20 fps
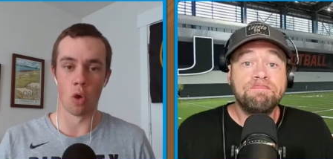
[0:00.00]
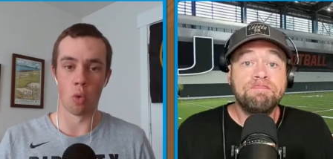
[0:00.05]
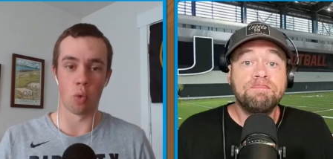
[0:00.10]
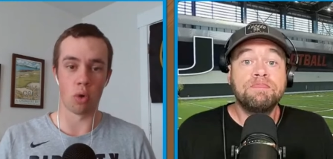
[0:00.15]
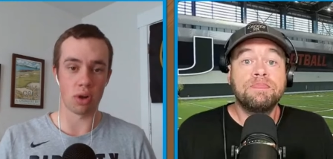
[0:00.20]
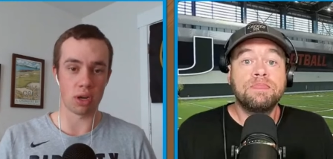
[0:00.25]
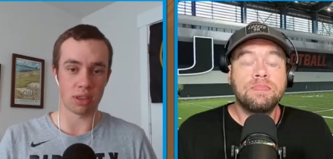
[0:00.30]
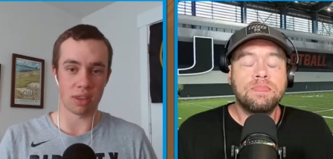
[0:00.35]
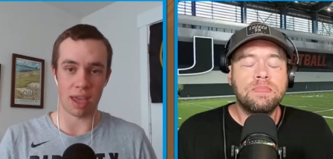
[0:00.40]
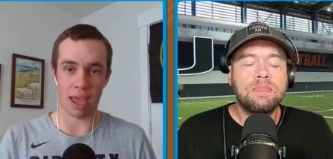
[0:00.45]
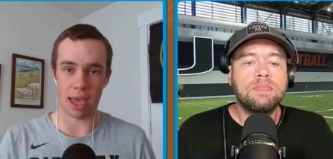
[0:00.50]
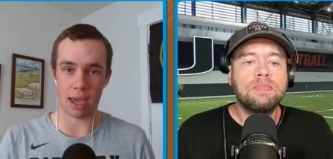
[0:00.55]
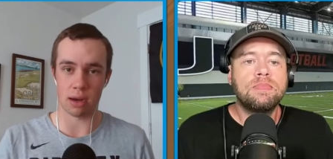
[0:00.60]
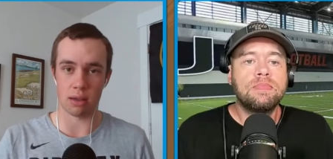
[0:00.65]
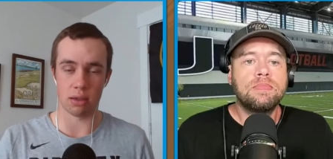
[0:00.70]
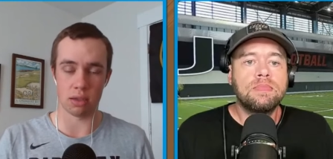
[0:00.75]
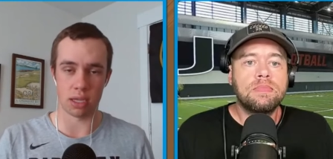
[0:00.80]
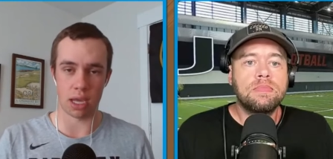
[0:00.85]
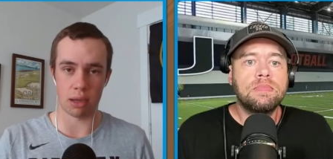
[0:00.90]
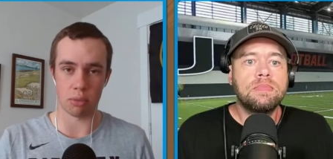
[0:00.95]
Speaker 1: were at the head of the
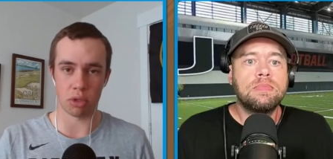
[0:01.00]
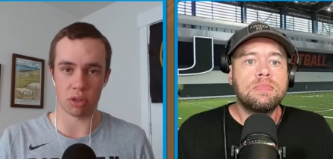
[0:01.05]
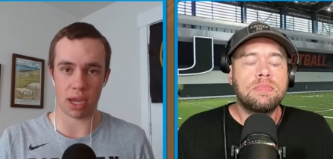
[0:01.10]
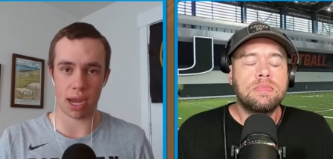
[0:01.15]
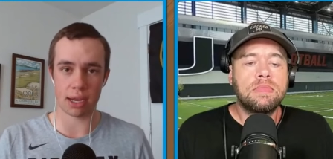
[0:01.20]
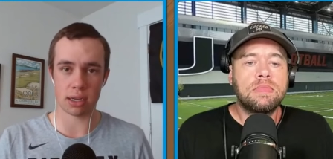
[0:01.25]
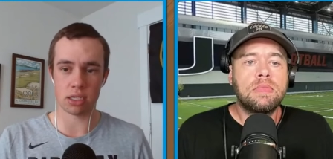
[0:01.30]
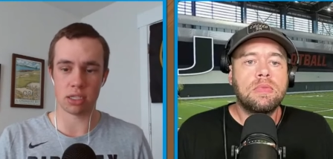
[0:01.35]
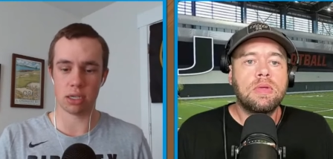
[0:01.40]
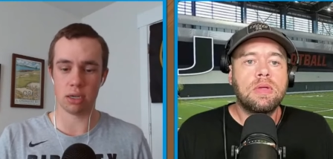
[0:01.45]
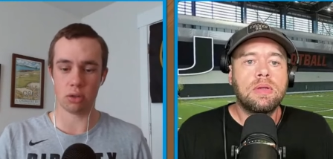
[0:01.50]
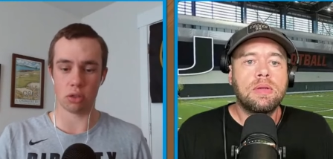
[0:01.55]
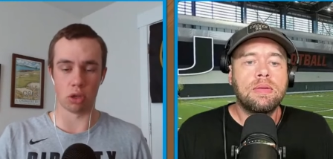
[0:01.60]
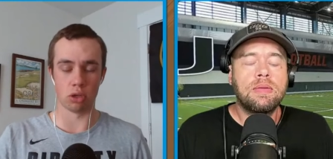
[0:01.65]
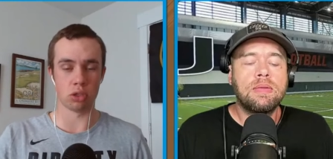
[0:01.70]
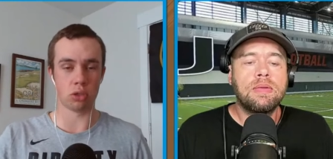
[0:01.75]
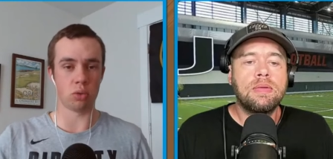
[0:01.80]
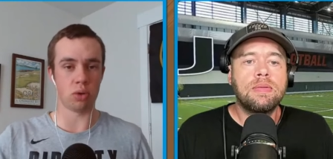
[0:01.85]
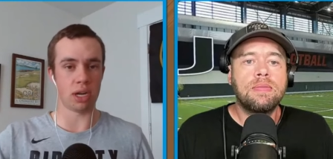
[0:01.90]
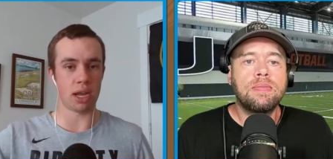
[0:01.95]
table last year. Those
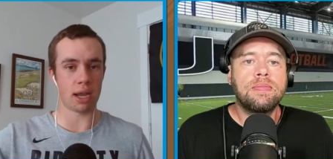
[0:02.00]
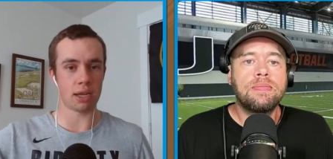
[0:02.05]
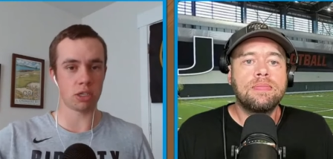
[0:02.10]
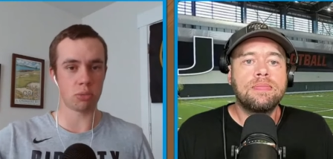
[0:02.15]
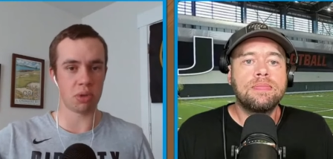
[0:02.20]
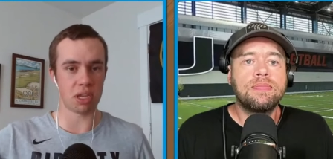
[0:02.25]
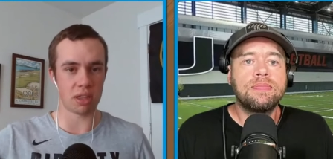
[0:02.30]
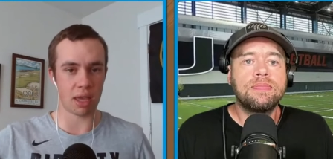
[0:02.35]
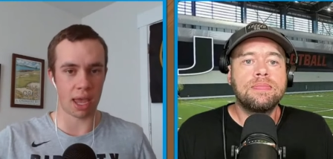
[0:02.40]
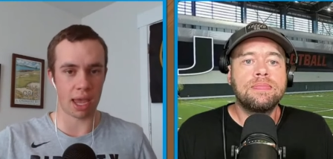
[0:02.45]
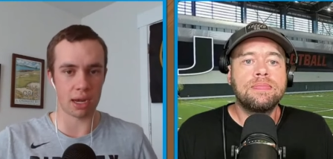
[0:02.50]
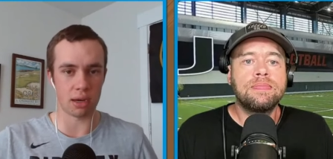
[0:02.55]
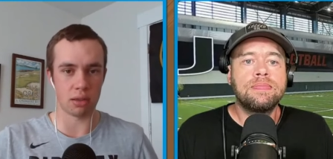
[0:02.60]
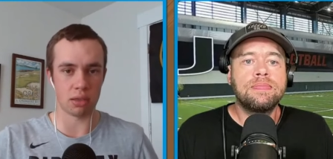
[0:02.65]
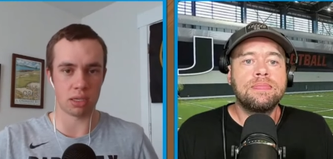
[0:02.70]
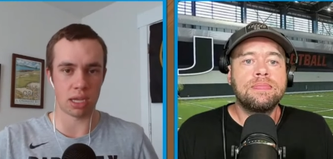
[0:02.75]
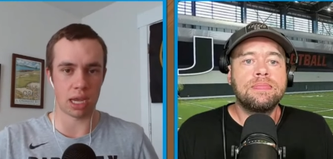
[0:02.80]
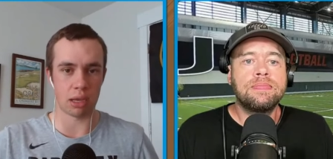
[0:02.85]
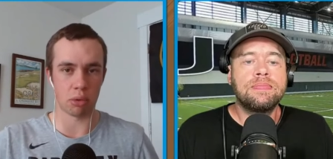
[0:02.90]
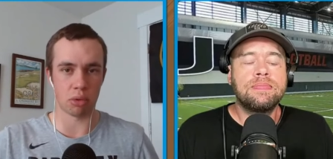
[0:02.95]
three guys will be at the head of the
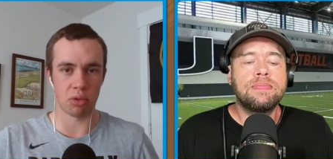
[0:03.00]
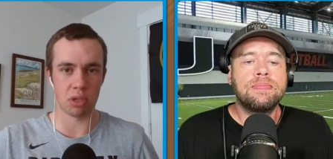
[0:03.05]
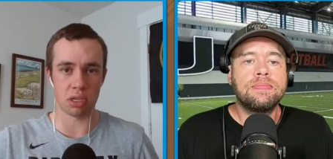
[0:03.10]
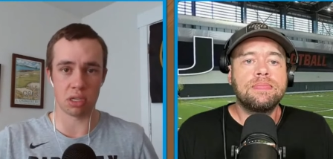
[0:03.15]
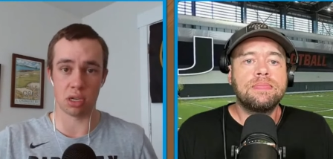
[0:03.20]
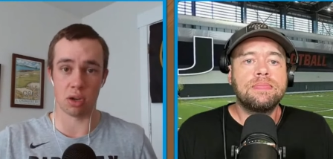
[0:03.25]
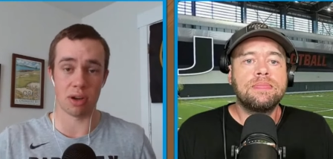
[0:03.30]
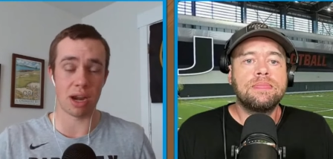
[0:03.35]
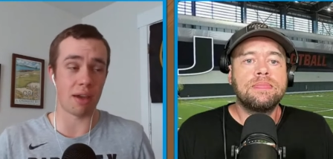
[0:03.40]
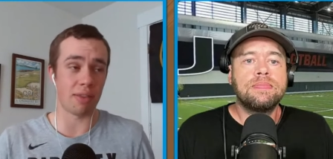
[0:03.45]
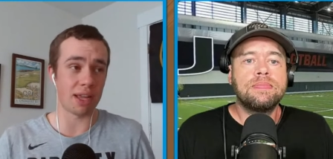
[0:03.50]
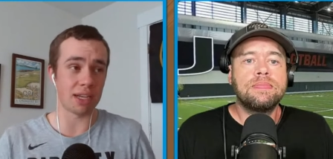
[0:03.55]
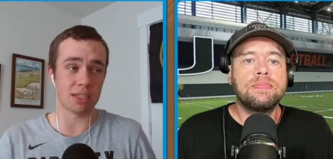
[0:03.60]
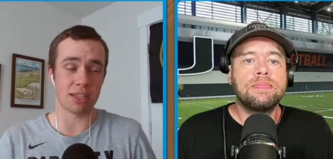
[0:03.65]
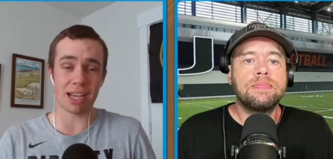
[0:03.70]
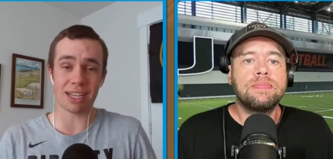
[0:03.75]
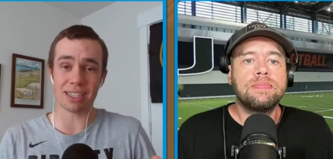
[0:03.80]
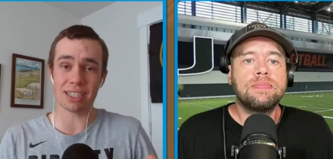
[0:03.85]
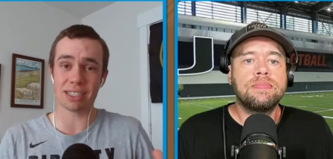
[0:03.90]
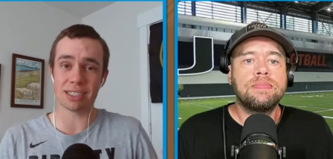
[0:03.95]
table this year. Now, that's not
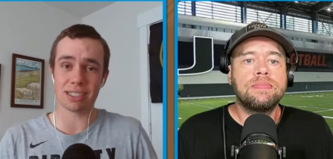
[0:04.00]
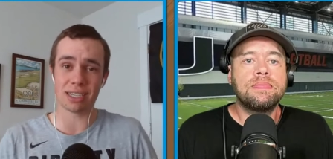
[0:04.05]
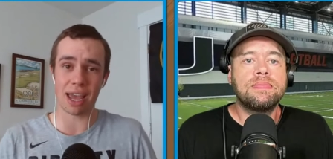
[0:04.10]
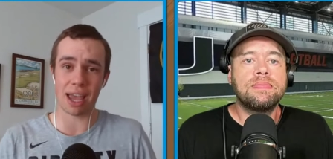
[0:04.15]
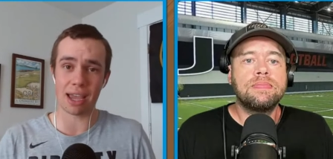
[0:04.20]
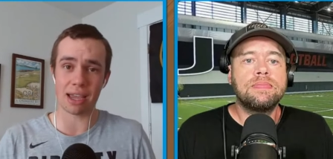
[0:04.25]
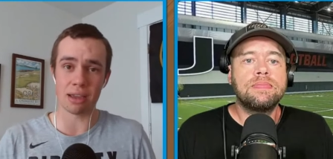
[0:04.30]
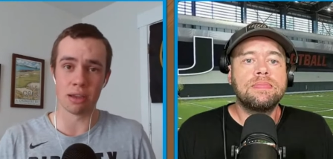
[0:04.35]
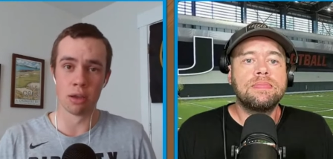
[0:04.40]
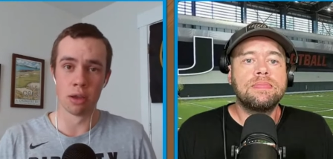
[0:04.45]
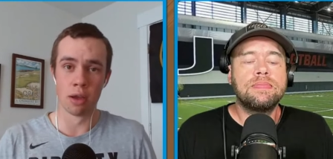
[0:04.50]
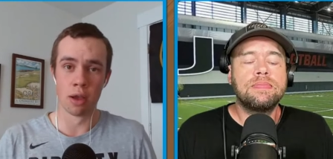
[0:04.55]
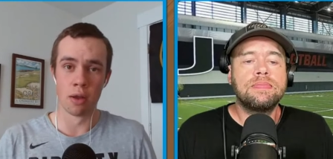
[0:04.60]
to say